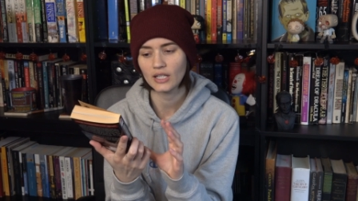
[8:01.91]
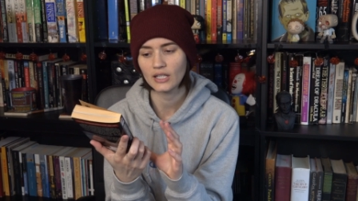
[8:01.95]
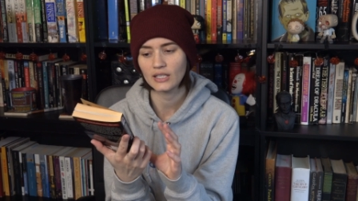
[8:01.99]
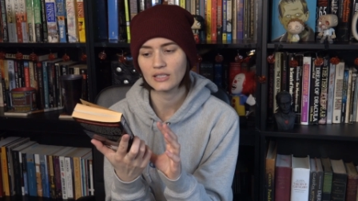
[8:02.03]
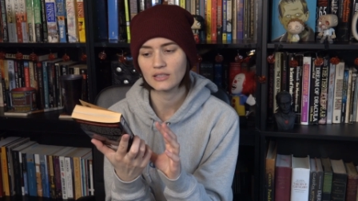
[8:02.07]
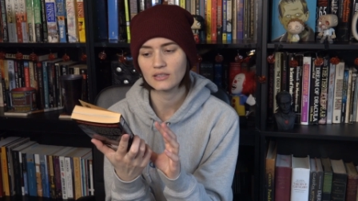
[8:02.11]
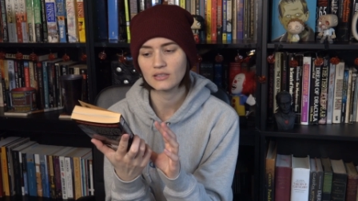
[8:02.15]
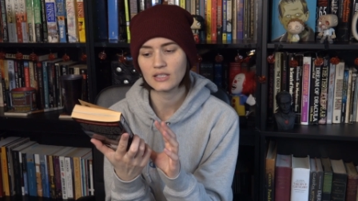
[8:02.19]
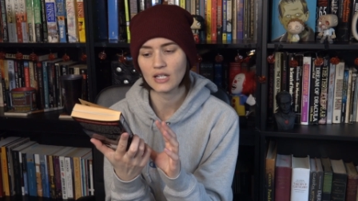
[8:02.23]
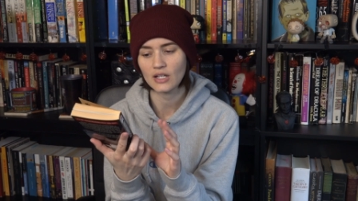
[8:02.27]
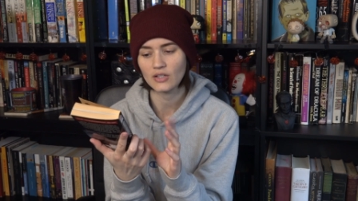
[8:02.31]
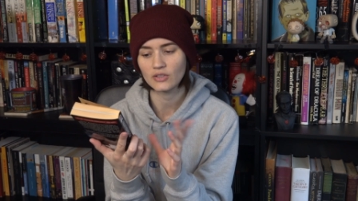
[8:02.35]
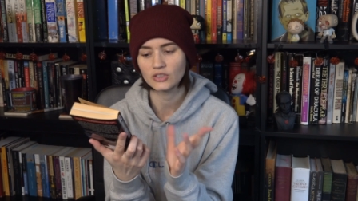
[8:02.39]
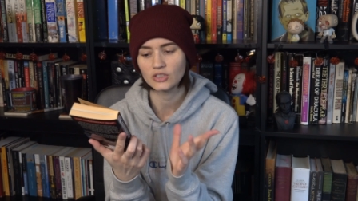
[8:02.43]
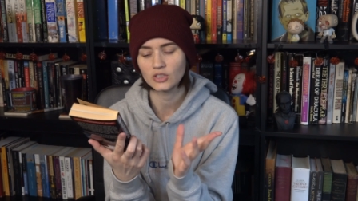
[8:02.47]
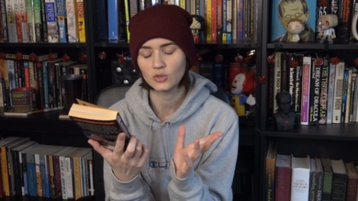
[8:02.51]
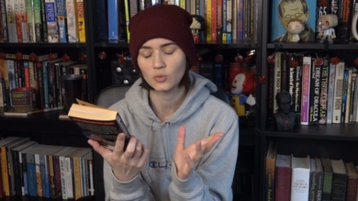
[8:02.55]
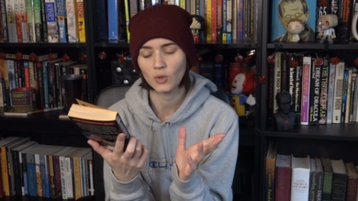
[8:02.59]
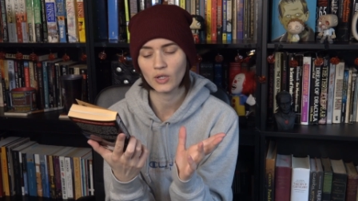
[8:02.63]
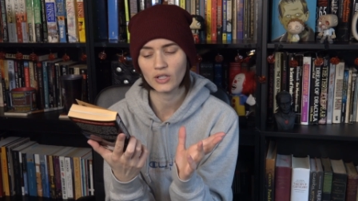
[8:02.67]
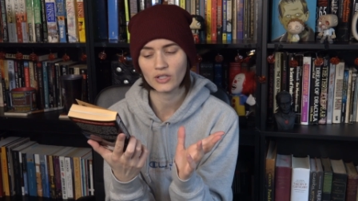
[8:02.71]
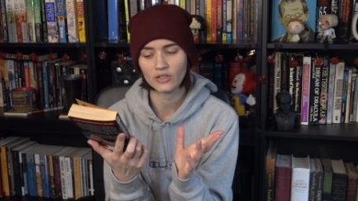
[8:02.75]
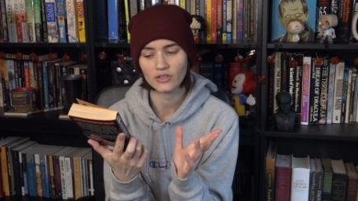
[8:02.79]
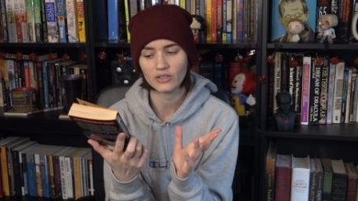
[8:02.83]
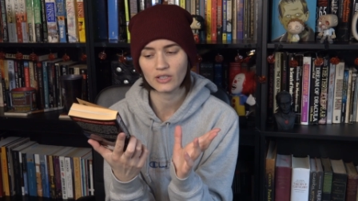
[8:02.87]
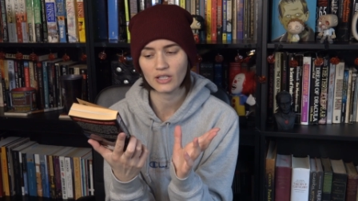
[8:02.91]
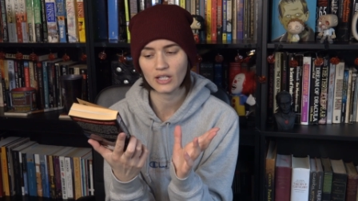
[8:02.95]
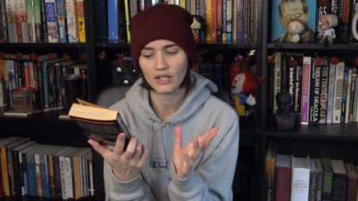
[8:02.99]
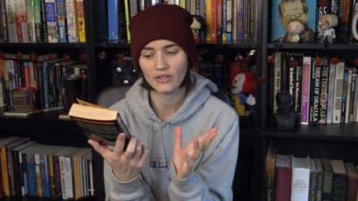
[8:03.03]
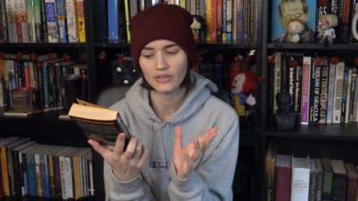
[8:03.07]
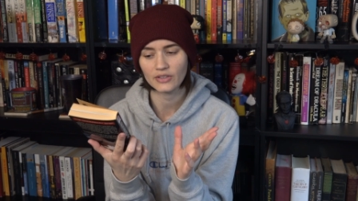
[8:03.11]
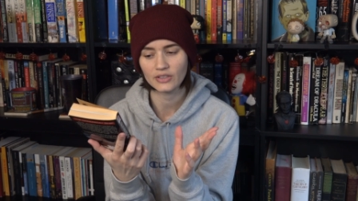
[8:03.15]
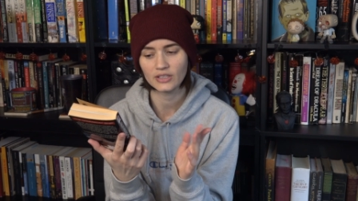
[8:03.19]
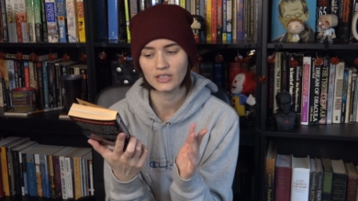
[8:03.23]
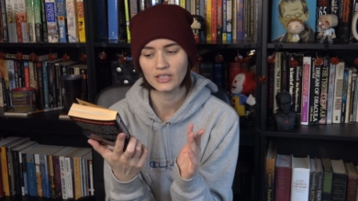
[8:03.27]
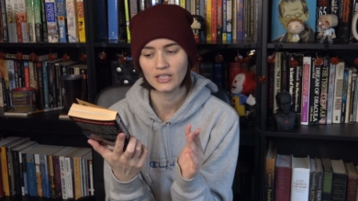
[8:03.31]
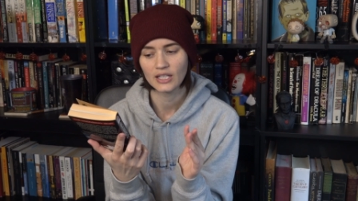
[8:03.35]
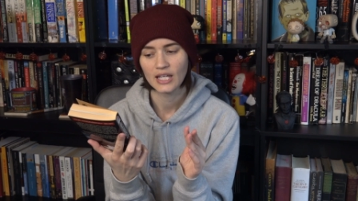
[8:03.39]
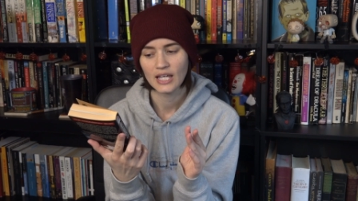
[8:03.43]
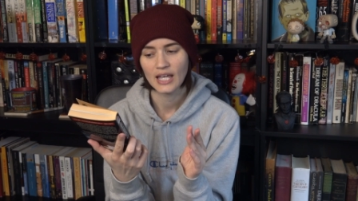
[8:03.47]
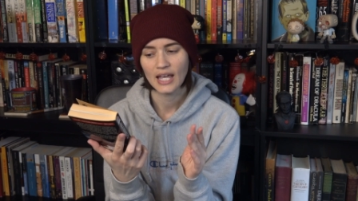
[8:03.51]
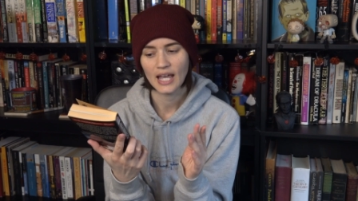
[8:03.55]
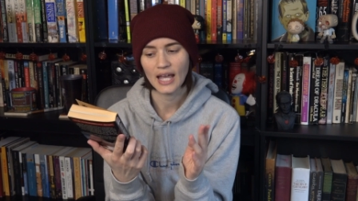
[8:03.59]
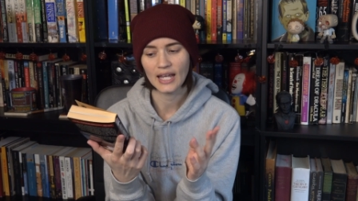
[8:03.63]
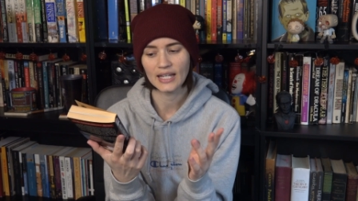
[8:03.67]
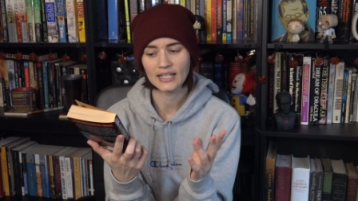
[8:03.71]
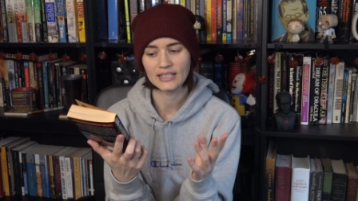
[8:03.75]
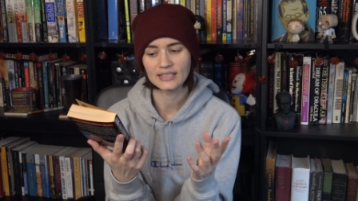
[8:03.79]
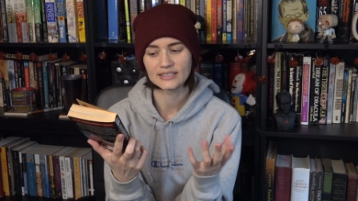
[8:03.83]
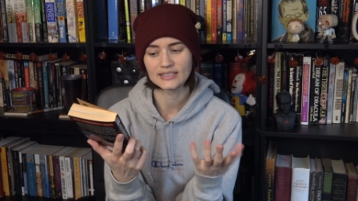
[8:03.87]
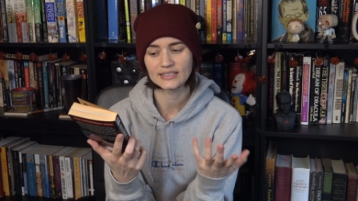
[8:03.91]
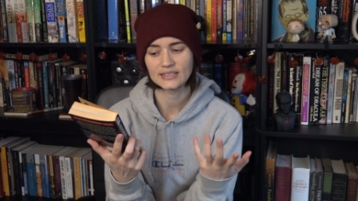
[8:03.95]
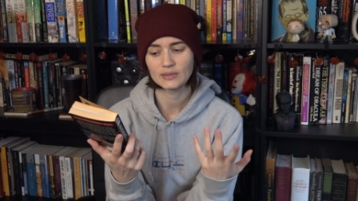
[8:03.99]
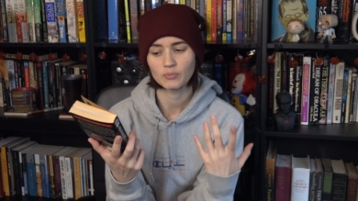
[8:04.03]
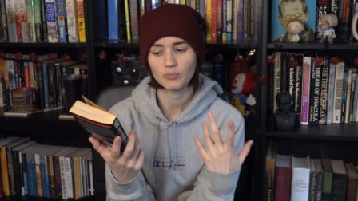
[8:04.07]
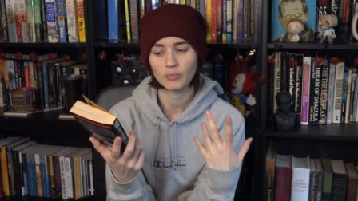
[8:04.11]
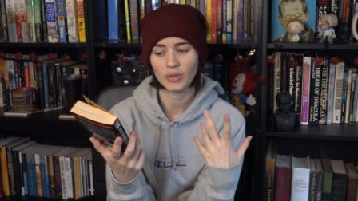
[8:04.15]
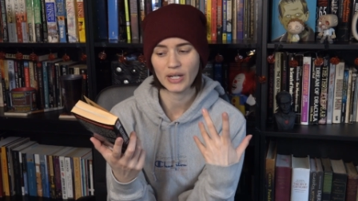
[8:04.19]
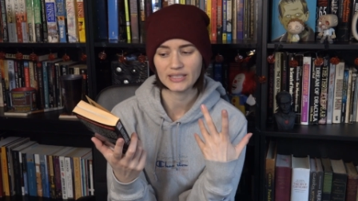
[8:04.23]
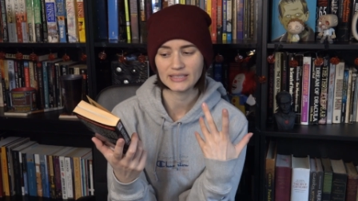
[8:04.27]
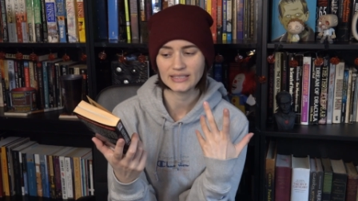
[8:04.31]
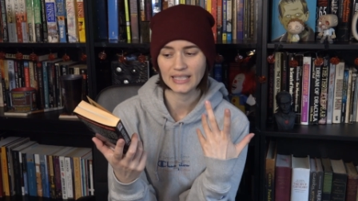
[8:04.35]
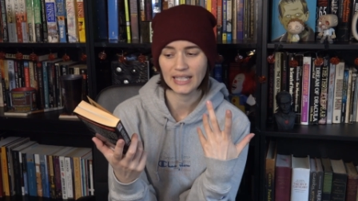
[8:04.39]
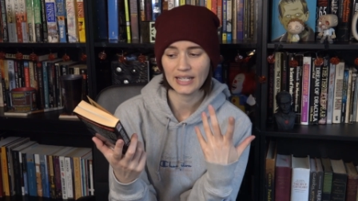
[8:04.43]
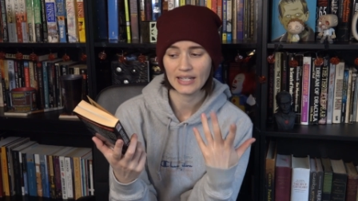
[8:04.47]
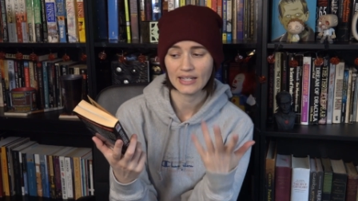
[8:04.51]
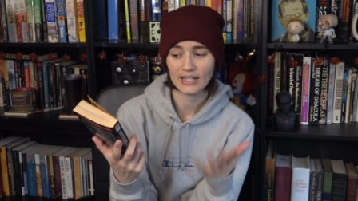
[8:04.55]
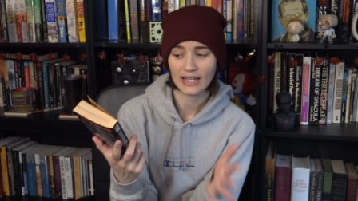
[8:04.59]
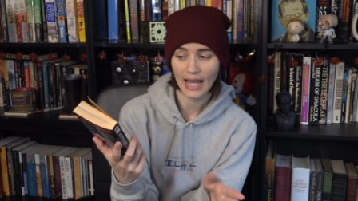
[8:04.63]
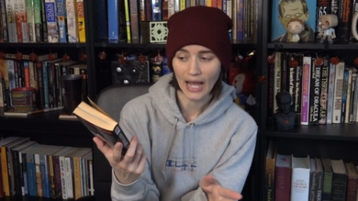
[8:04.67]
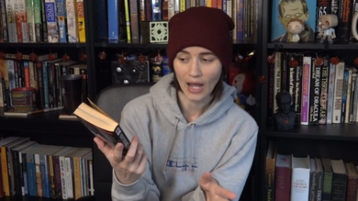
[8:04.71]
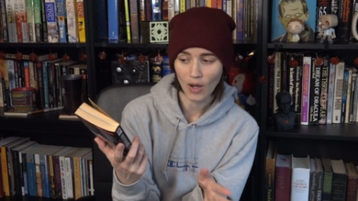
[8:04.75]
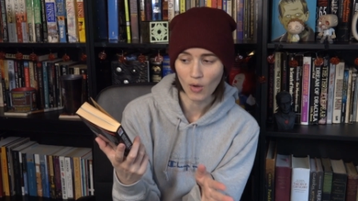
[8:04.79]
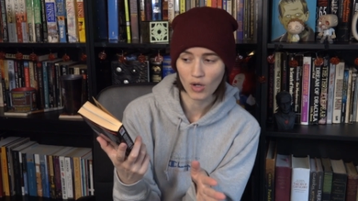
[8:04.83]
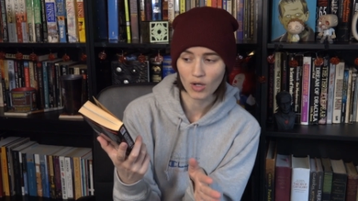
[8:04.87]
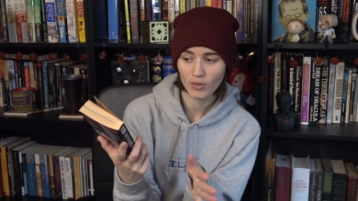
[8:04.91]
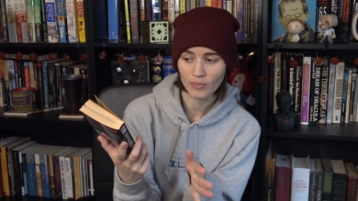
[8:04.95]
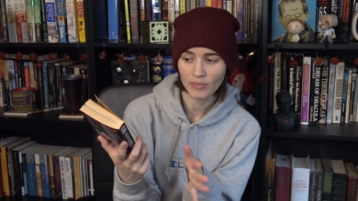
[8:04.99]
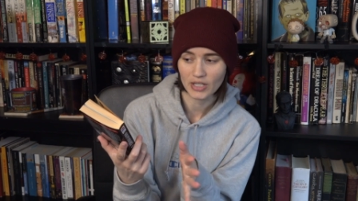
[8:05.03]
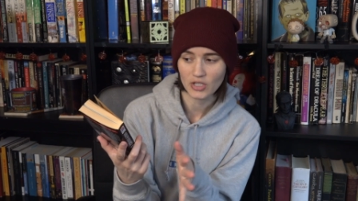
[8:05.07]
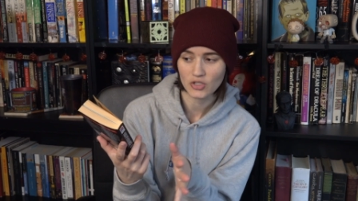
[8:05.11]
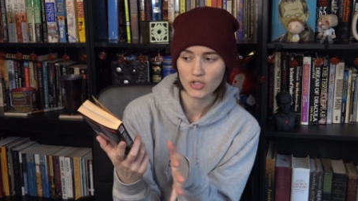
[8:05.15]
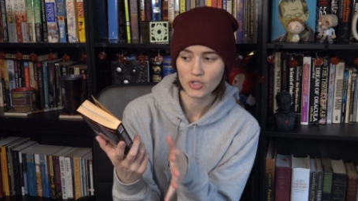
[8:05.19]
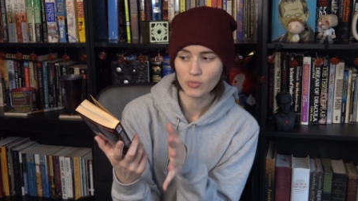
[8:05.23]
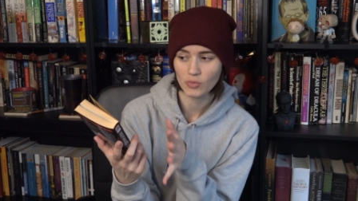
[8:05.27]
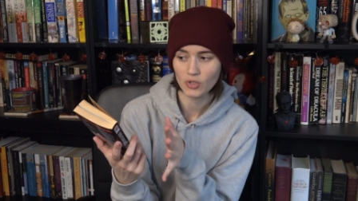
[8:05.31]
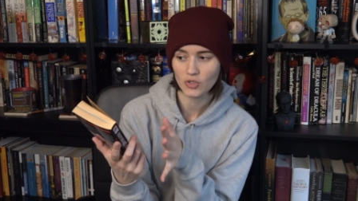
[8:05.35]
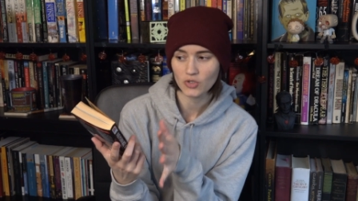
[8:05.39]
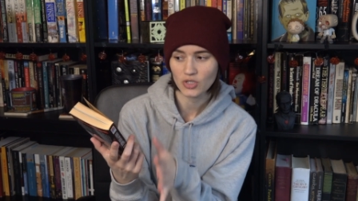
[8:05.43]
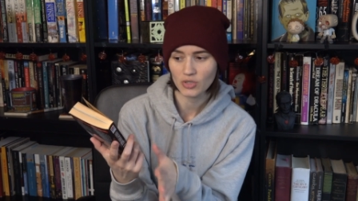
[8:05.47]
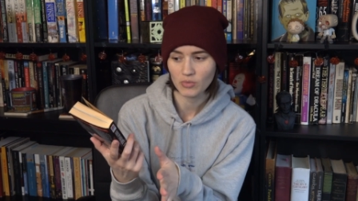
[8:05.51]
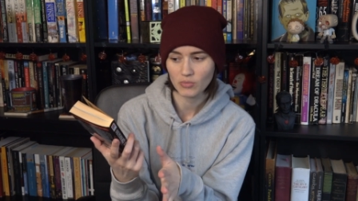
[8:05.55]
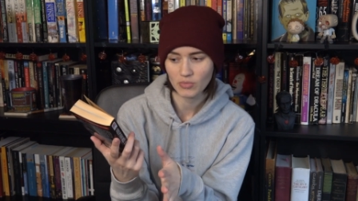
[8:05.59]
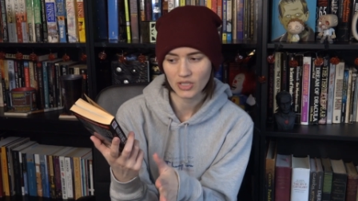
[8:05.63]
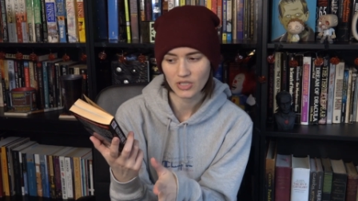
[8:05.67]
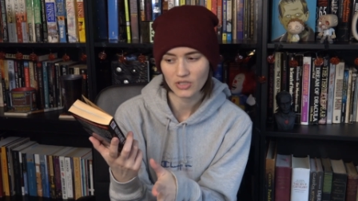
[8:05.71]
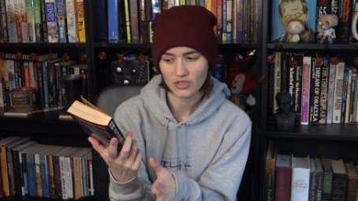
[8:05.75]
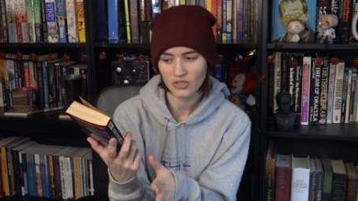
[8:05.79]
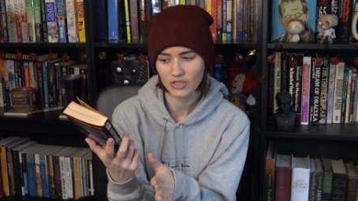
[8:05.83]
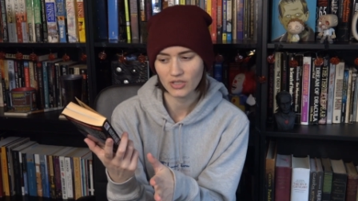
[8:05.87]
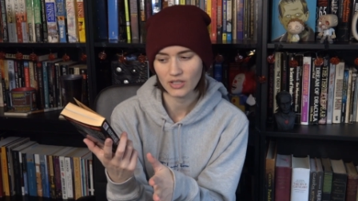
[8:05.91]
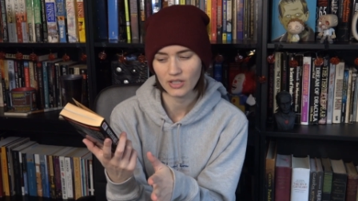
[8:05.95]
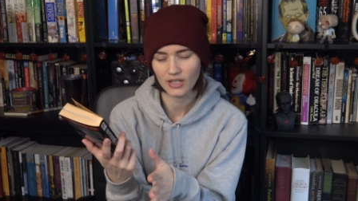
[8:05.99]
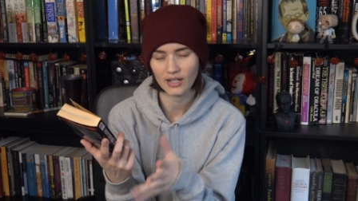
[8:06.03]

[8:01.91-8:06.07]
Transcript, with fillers: it tells you one or the other. And by saying now a major motion picture,